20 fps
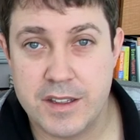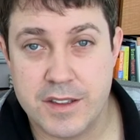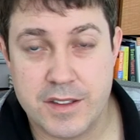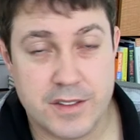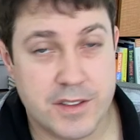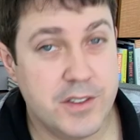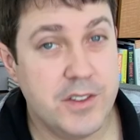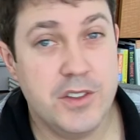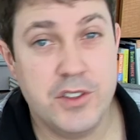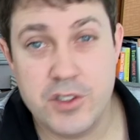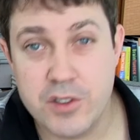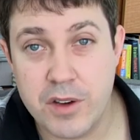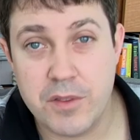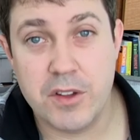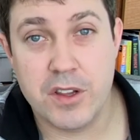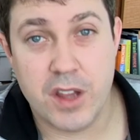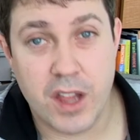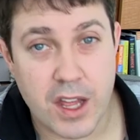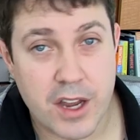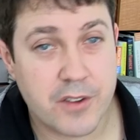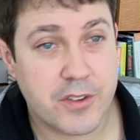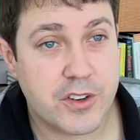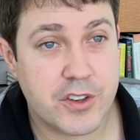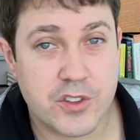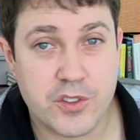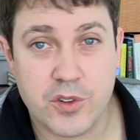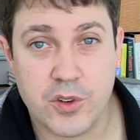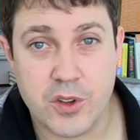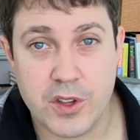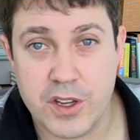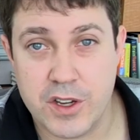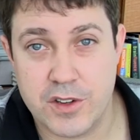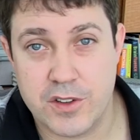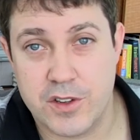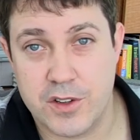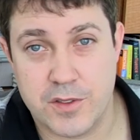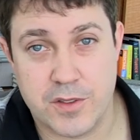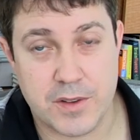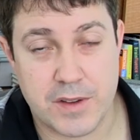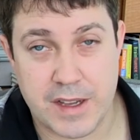So you do have a lot of control here in
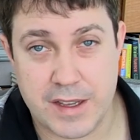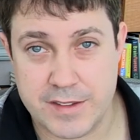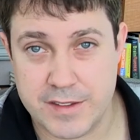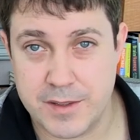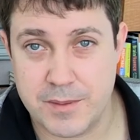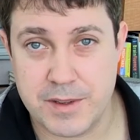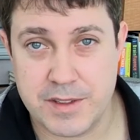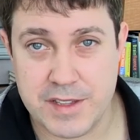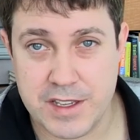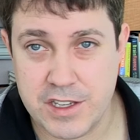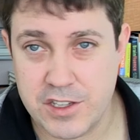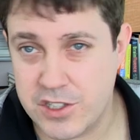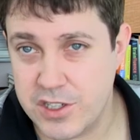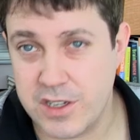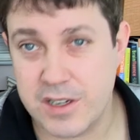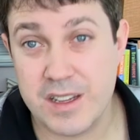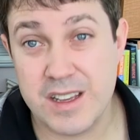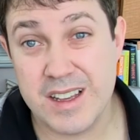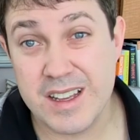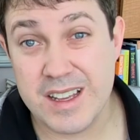terms of customization.